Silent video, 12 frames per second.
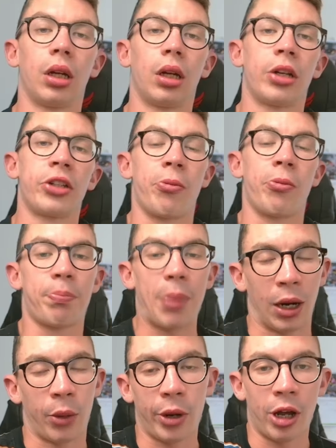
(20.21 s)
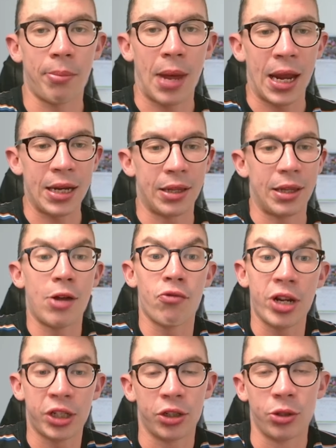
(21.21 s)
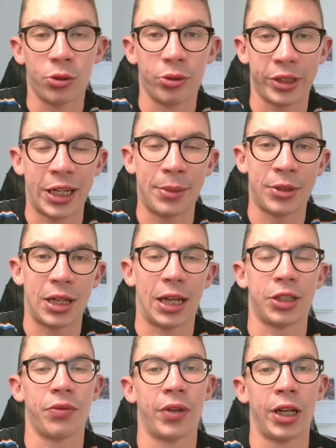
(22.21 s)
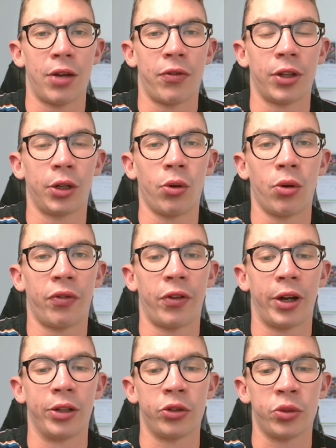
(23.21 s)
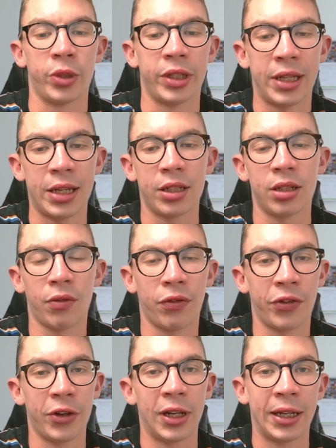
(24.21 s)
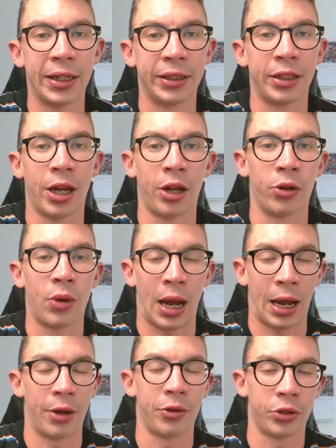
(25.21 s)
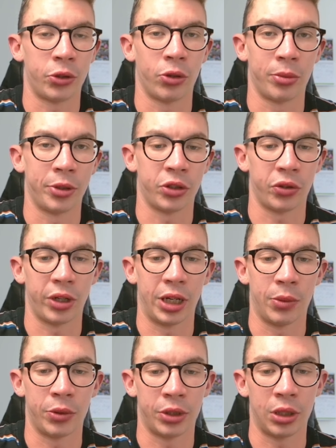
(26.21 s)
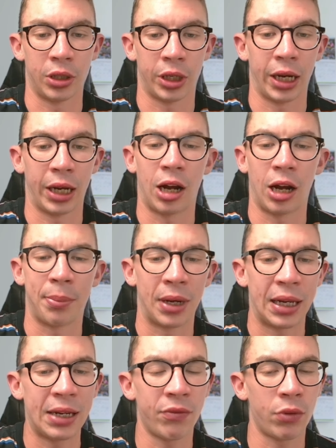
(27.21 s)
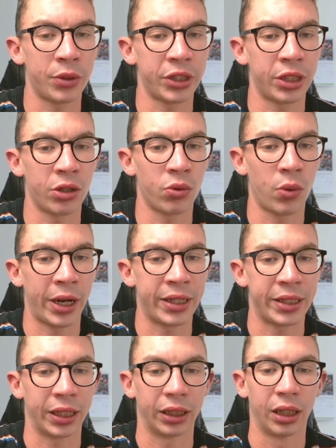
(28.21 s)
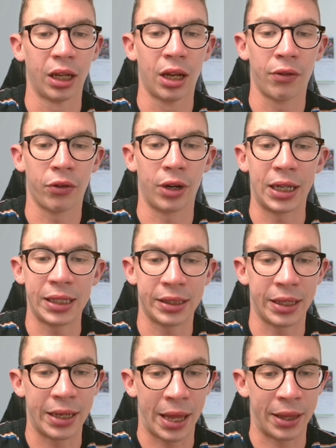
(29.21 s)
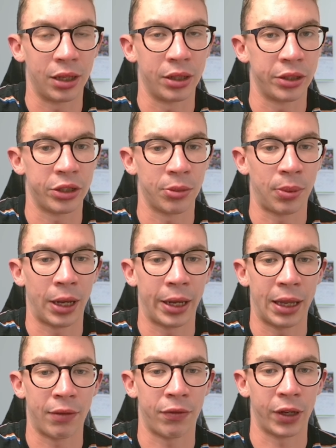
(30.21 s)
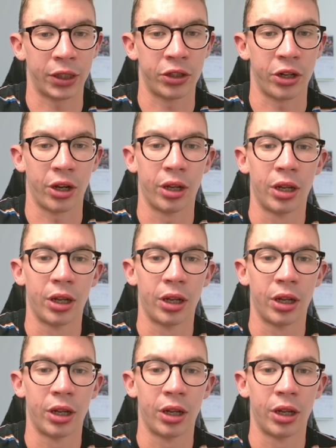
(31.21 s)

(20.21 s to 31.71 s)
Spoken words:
So back when I made the original team selection video for the quarterfinals, we didn't fully know how the tournament tree was looking. I believe we were still waiting for at least the Netherlands to play their fixture,